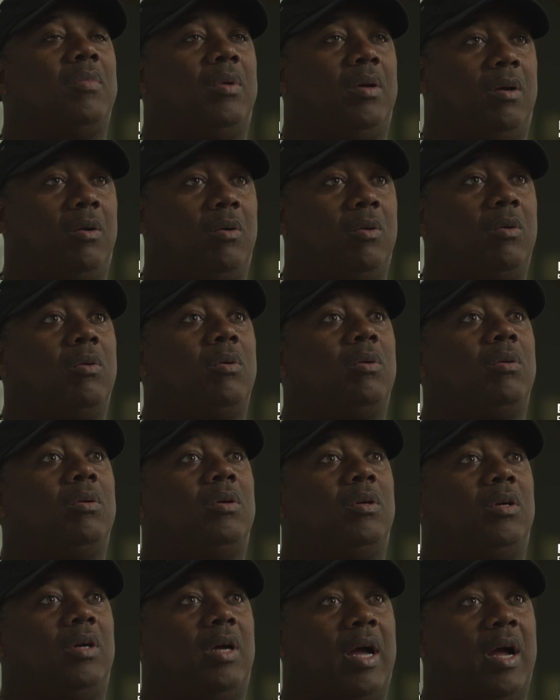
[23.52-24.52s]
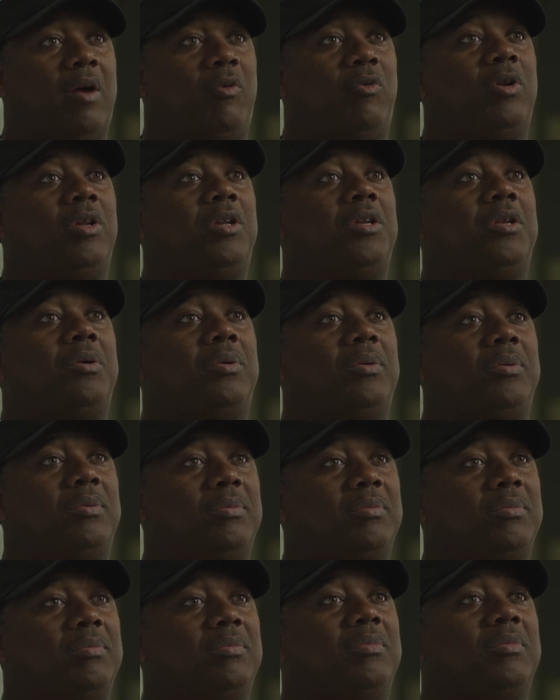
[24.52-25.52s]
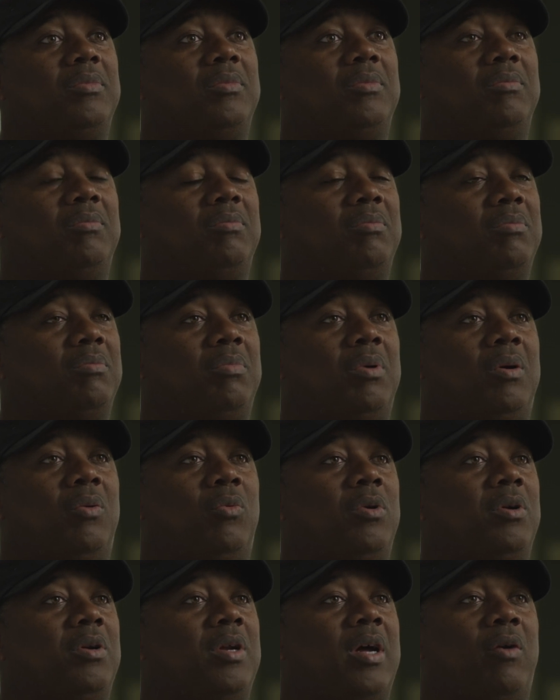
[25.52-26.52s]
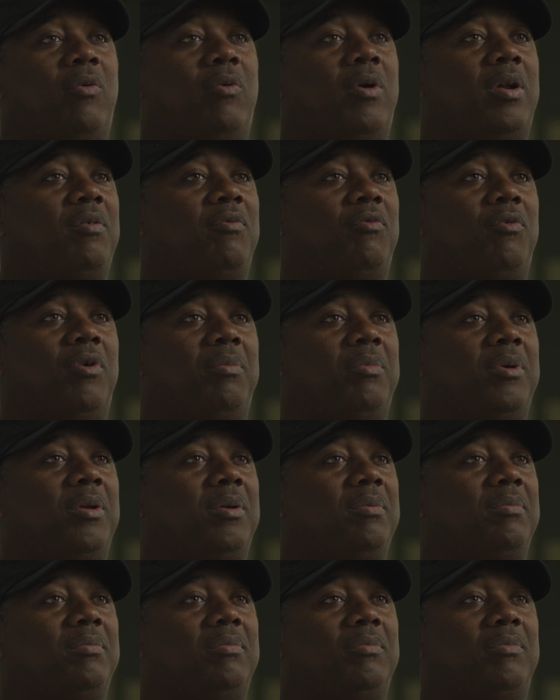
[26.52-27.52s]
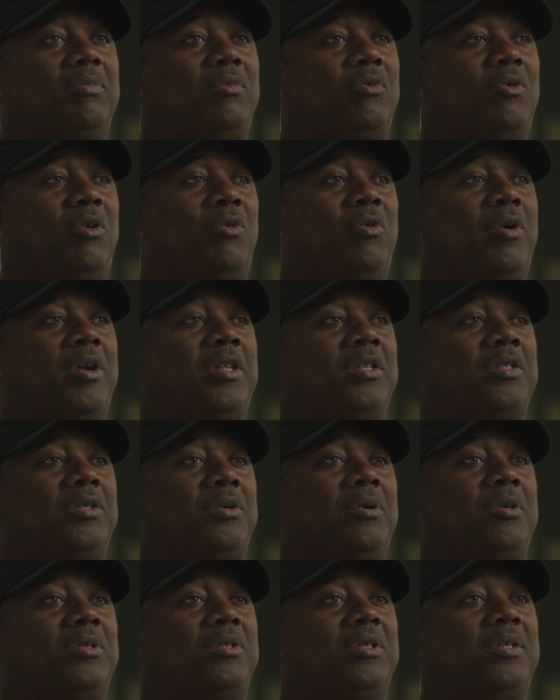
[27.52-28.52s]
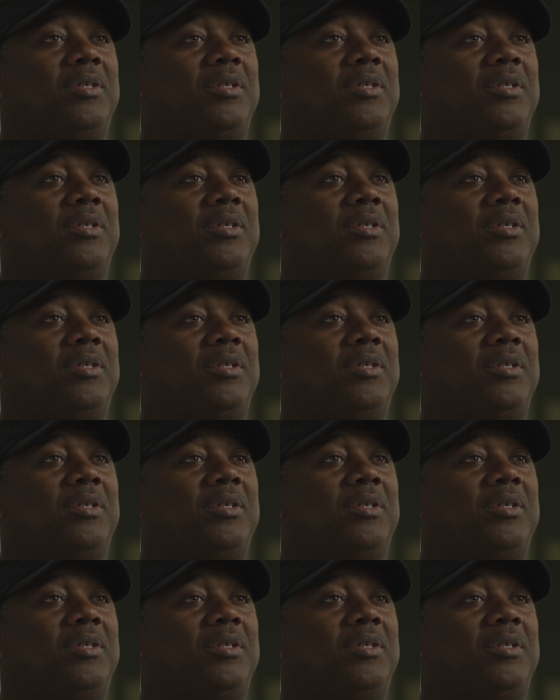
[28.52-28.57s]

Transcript: too. Oh, I really do. But we're not running from it. We're running towards